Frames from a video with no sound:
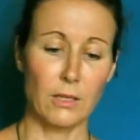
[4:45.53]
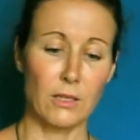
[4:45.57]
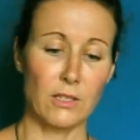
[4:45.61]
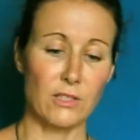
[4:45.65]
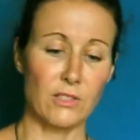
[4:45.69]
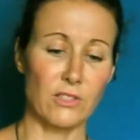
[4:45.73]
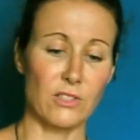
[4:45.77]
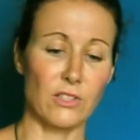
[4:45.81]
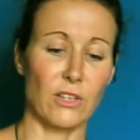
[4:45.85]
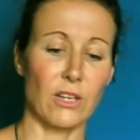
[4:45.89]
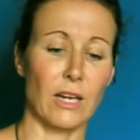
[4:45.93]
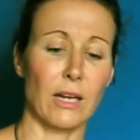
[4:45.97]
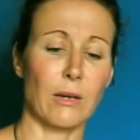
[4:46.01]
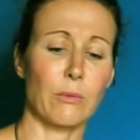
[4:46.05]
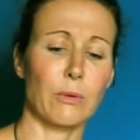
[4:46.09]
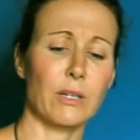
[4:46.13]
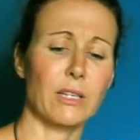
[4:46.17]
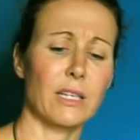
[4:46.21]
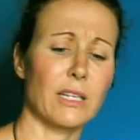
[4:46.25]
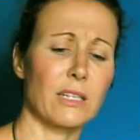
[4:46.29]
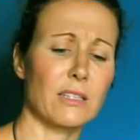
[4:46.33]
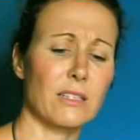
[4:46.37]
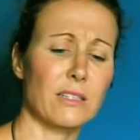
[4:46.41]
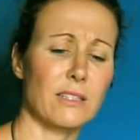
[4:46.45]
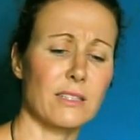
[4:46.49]
So I want
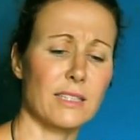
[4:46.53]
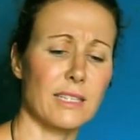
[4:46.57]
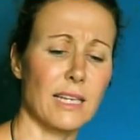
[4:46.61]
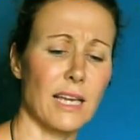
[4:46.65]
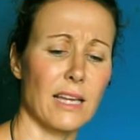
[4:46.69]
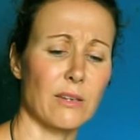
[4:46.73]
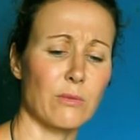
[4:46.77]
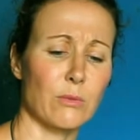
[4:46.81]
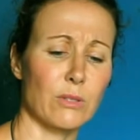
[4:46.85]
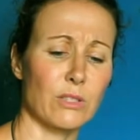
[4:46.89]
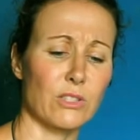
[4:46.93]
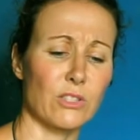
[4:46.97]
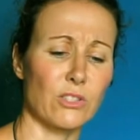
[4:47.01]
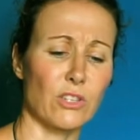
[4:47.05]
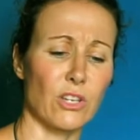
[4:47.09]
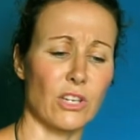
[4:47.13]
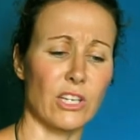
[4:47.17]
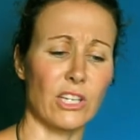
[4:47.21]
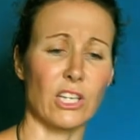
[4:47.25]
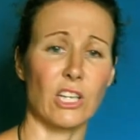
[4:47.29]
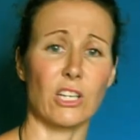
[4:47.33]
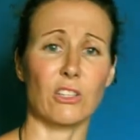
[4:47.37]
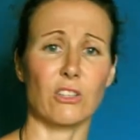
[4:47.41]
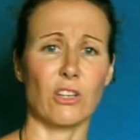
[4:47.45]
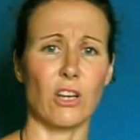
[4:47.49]
to understand what's
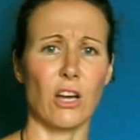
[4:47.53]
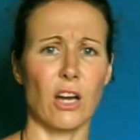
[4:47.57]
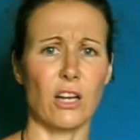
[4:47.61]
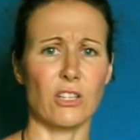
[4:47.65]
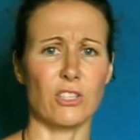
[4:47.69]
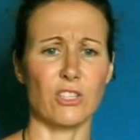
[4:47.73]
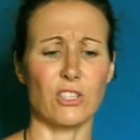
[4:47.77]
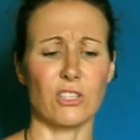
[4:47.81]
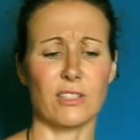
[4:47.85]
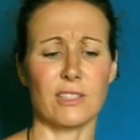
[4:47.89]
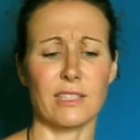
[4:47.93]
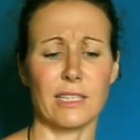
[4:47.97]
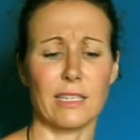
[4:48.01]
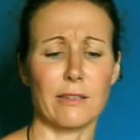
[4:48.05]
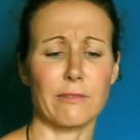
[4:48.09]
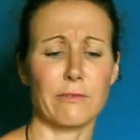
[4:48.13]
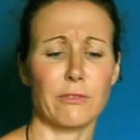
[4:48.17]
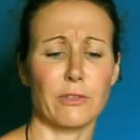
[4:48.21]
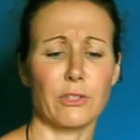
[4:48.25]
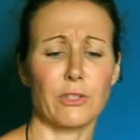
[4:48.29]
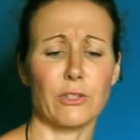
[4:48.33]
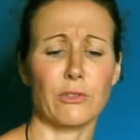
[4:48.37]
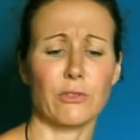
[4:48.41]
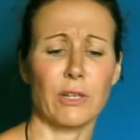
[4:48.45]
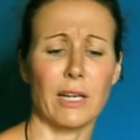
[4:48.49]
going on consciously for
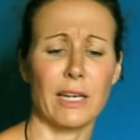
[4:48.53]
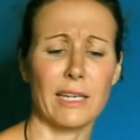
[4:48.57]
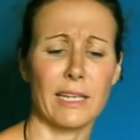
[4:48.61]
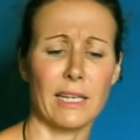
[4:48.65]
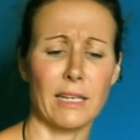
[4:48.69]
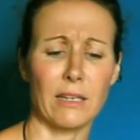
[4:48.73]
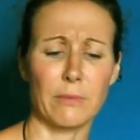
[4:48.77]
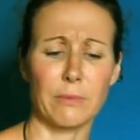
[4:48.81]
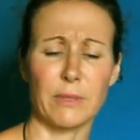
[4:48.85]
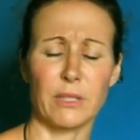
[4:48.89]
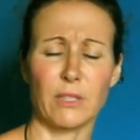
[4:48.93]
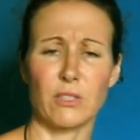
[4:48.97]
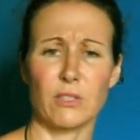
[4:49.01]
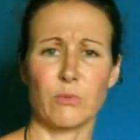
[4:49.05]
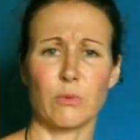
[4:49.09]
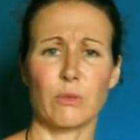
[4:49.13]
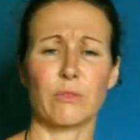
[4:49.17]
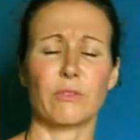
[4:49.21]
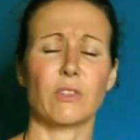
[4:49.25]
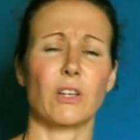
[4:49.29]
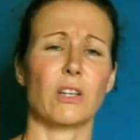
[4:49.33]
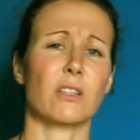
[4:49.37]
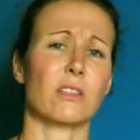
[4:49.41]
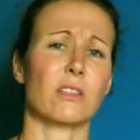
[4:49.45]
you right now, because we've got